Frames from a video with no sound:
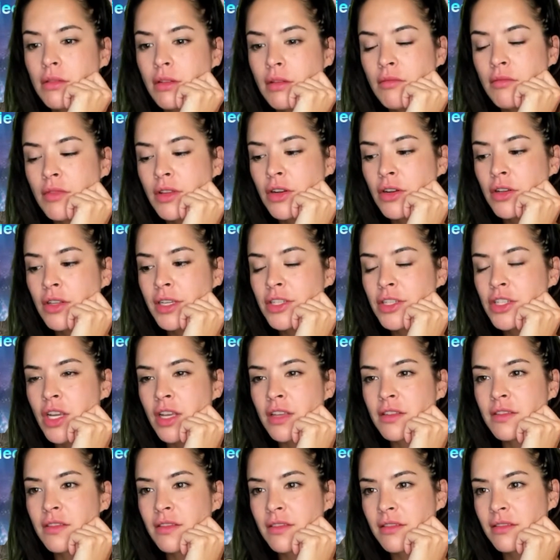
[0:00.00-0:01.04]
I'm literally
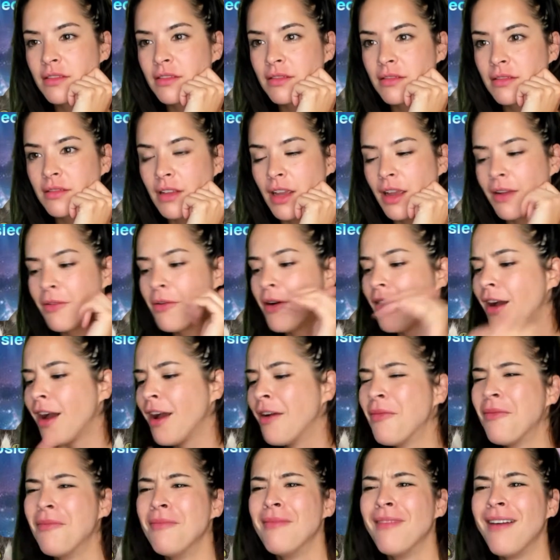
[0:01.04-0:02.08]
just...
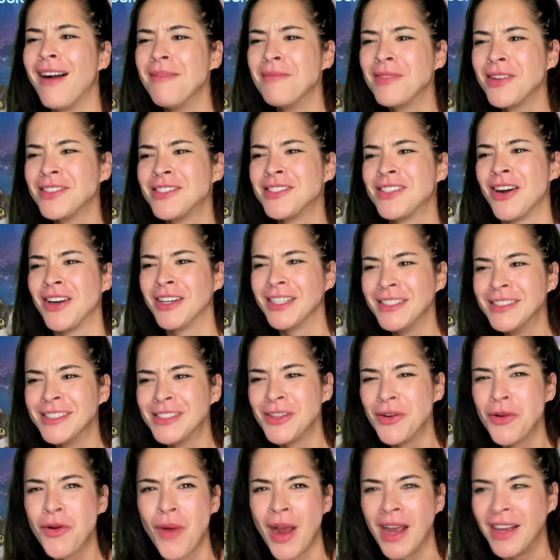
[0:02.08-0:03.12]
I'm talking
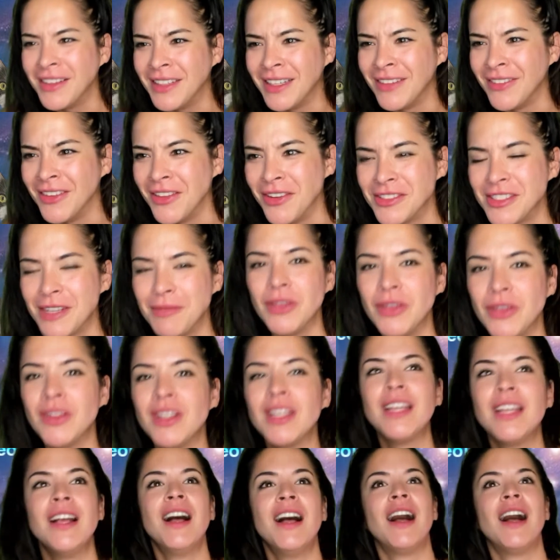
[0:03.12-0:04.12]
so quietly even though it's on mute.